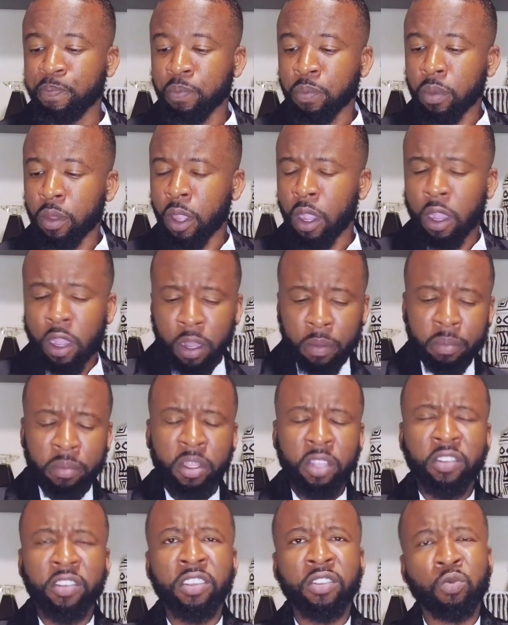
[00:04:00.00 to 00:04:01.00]
Um, this
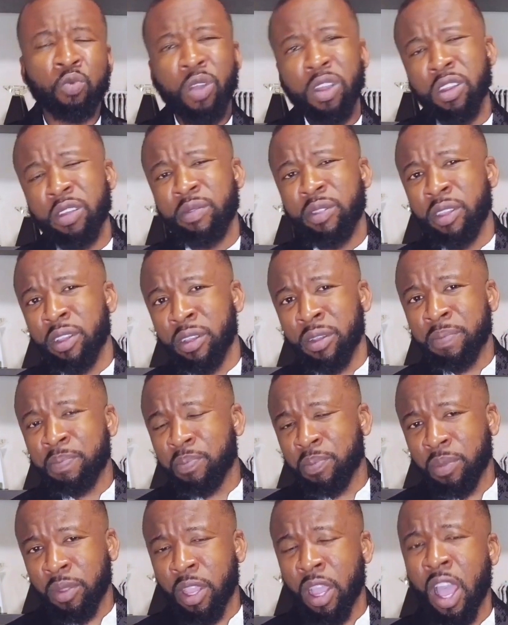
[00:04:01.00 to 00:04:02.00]
is one of the, um,
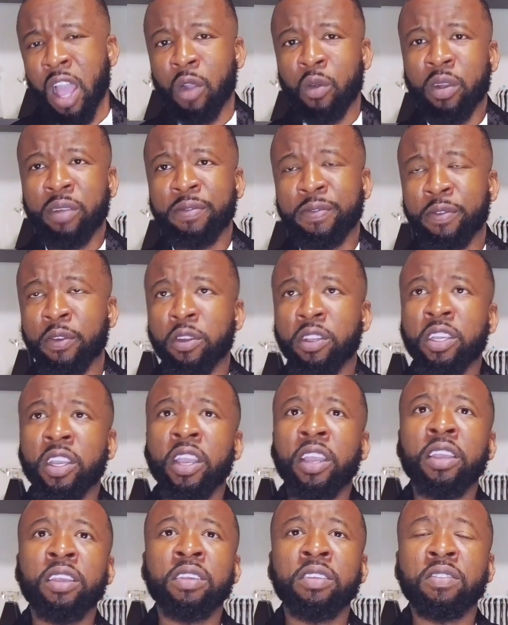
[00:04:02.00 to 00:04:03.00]
the Aqua
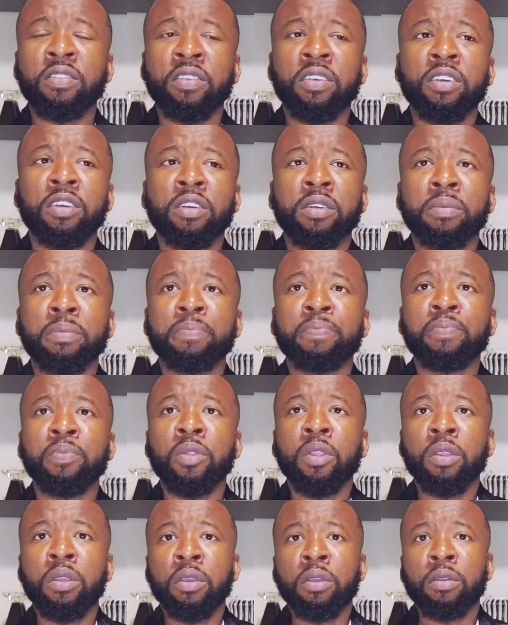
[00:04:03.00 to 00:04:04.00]
Fortes
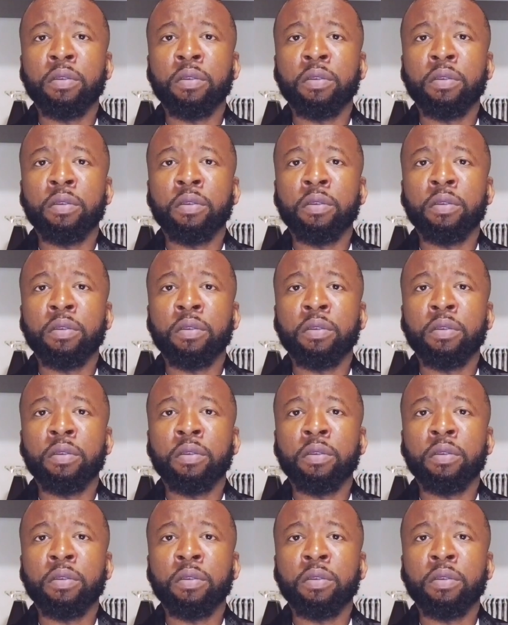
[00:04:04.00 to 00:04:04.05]
um,